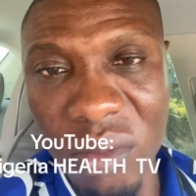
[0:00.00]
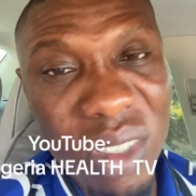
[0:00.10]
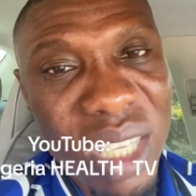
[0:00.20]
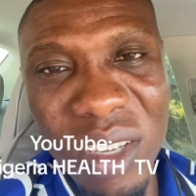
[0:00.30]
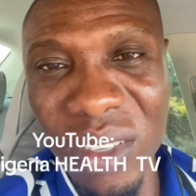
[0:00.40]

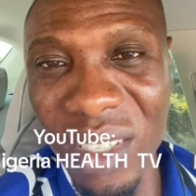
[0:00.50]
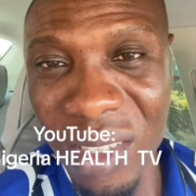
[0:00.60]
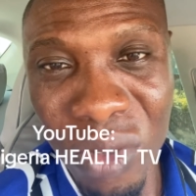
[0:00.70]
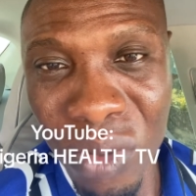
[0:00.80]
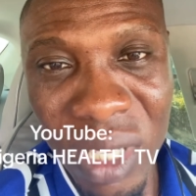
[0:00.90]
Those are just the
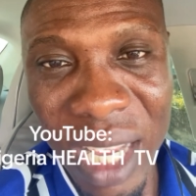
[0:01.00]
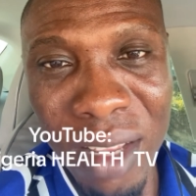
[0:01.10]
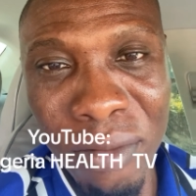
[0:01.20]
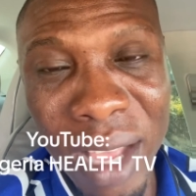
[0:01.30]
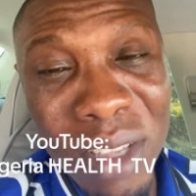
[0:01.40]
two side
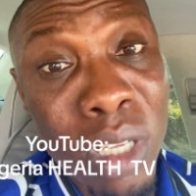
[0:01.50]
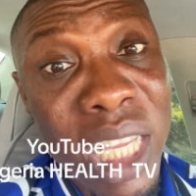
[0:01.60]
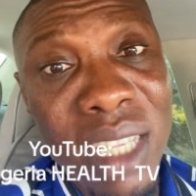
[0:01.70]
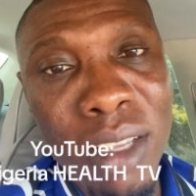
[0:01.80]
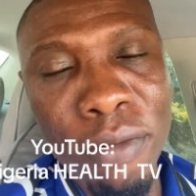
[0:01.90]
effects, and
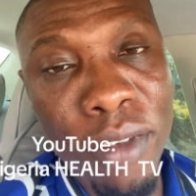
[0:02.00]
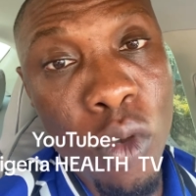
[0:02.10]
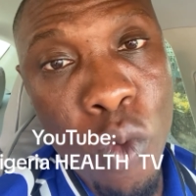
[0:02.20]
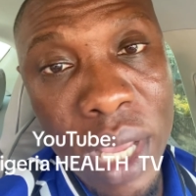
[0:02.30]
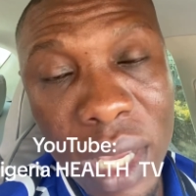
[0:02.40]
sometimes they feel
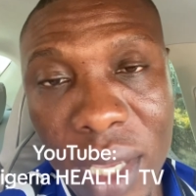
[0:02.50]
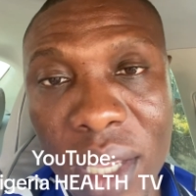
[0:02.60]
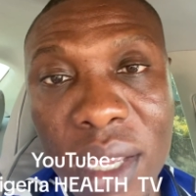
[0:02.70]
weak.